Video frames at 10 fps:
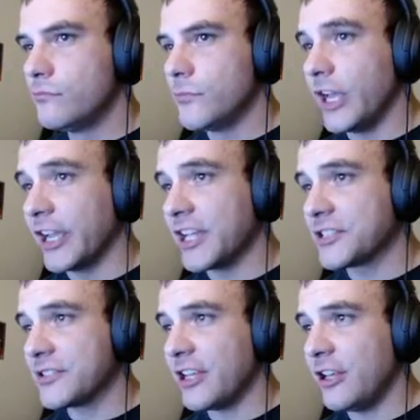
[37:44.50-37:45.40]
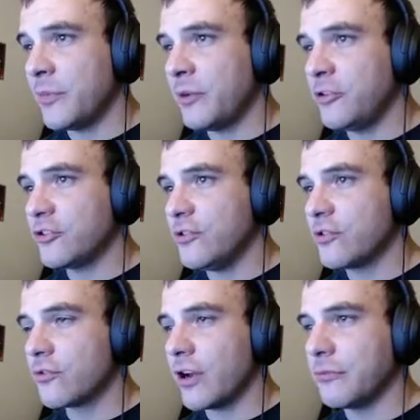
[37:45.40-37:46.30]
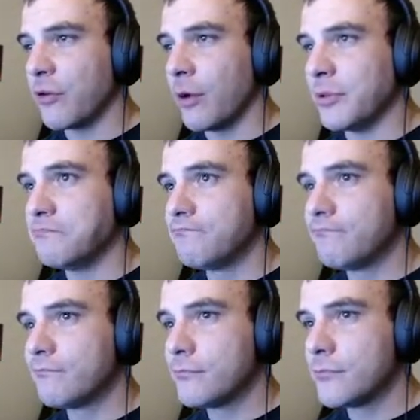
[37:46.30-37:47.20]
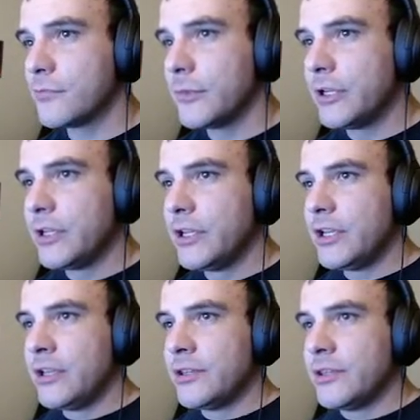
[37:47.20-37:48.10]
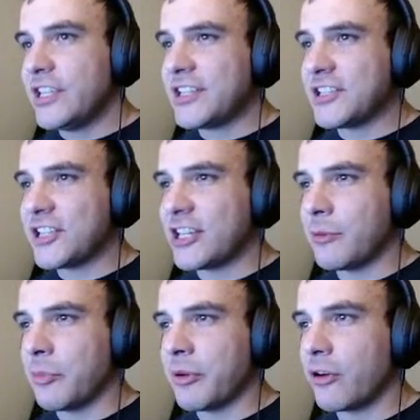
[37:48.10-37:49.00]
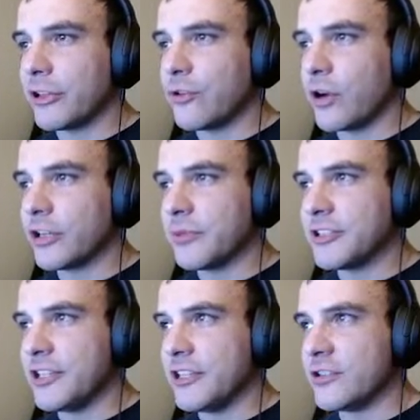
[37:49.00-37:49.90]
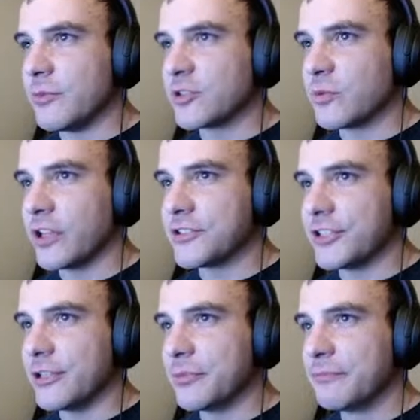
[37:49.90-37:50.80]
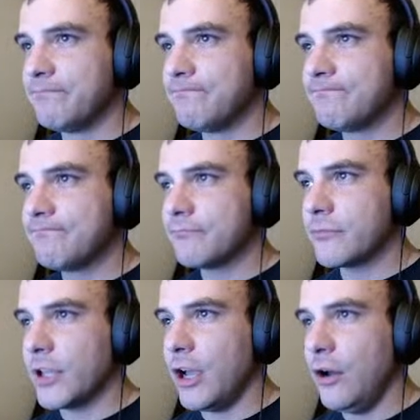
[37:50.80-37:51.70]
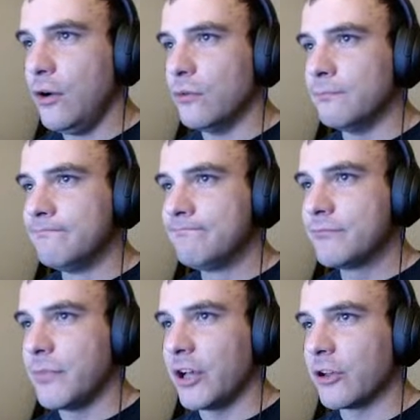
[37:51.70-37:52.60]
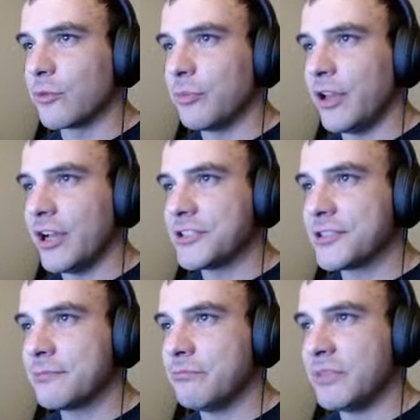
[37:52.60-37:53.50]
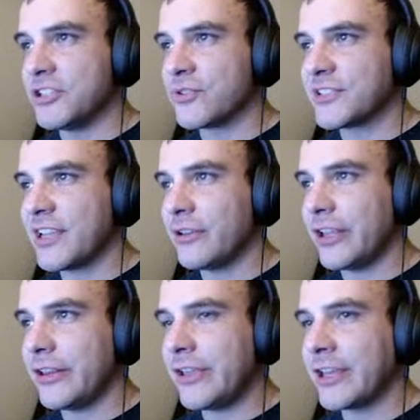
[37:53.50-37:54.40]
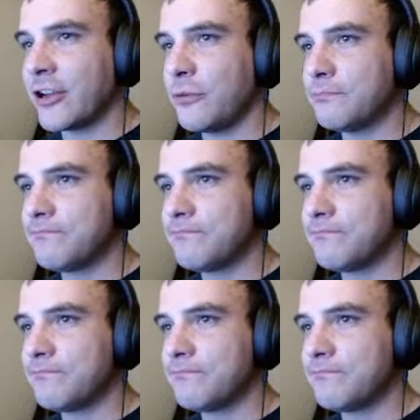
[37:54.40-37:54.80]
I guess tell him about your tooth grinding problem. The dentist said I'm apparently grinding my teeth too much when I sleep. Oh, Malcolm replies. Been stressed out lately, kiddo?